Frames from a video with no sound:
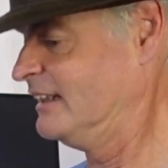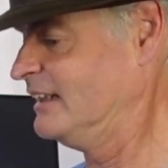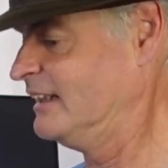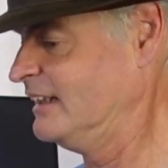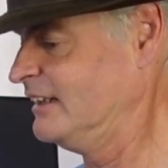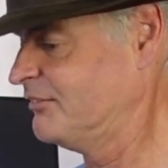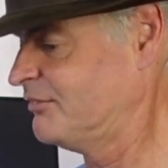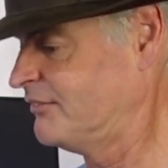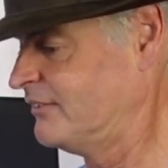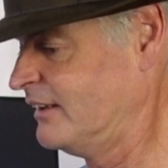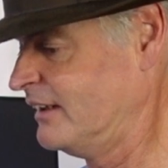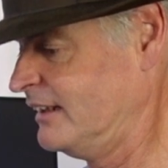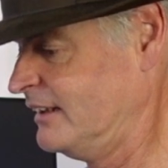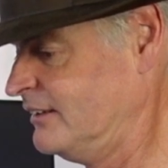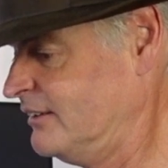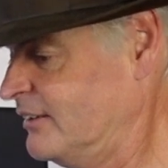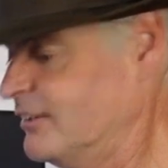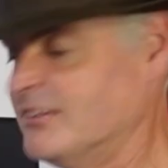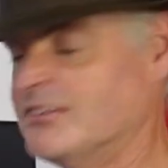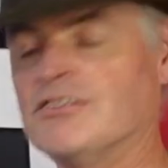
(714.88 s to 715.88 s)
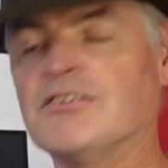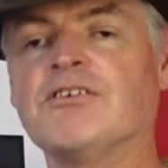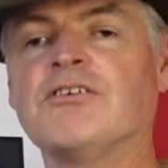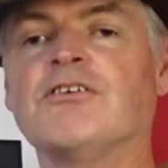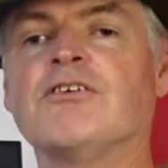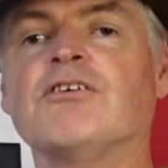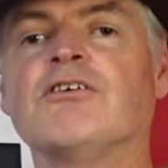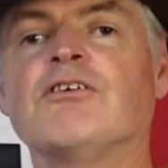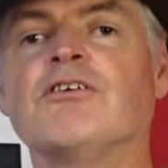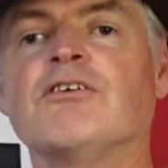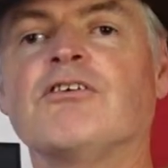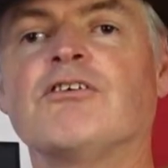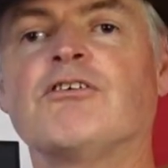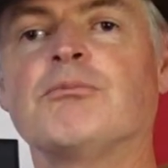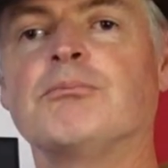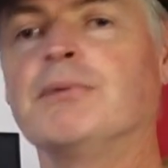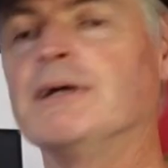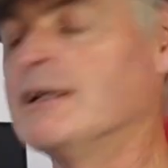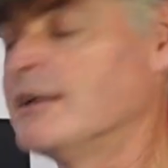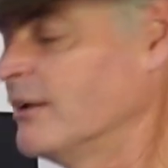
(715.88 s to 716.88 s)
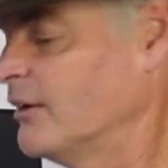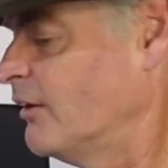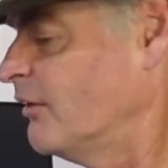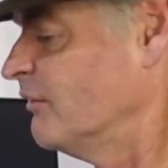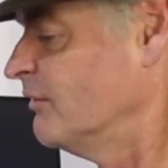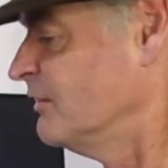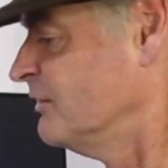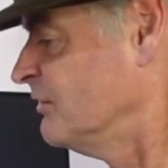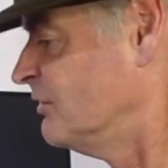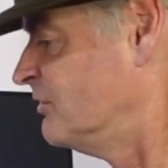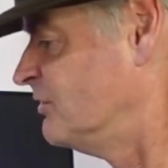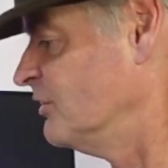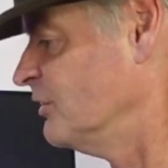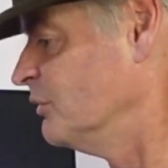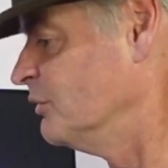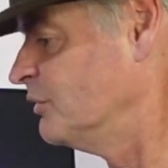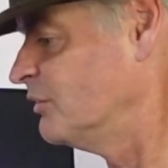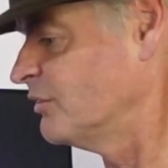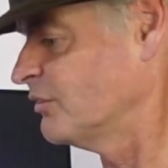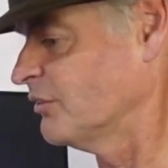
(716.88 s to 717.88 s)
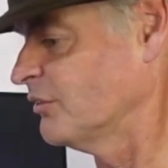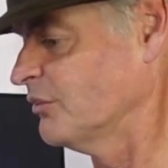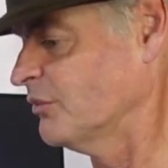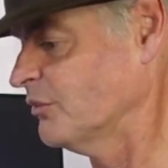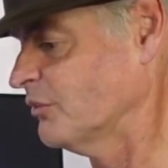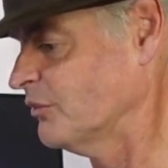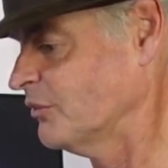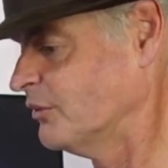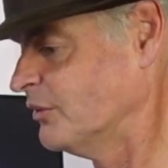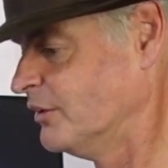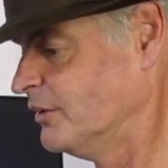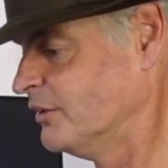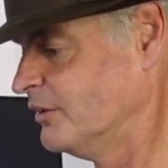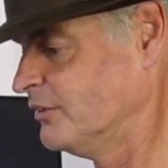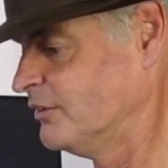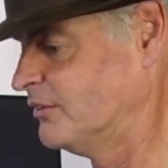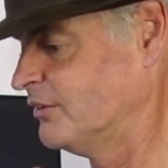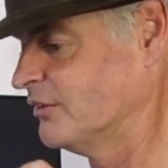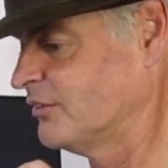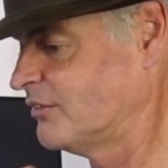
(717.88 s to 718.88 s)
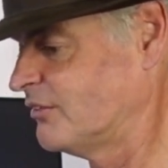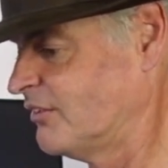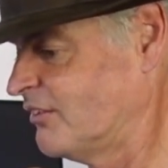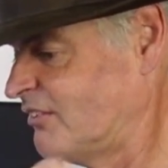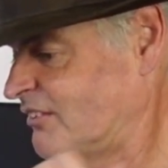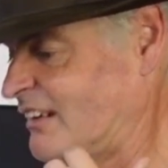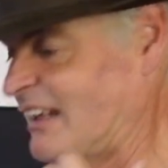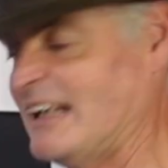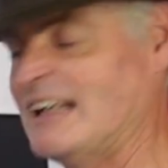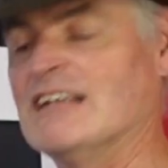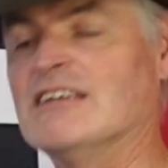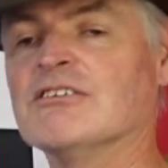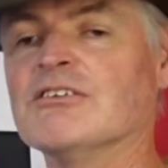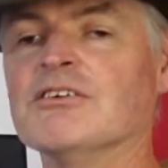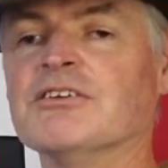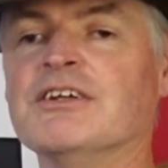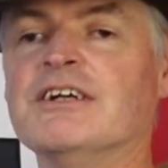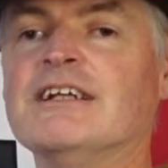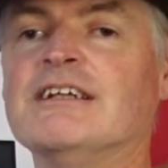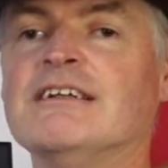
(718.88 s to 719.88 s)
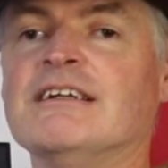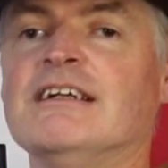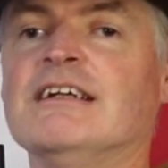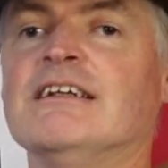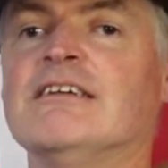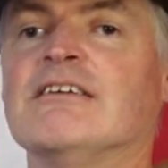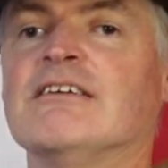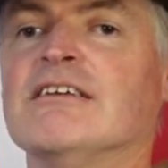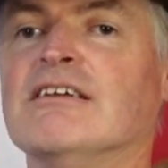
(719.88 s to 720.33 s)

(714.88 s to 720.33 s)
if they spill orange juice or just stand on it, it's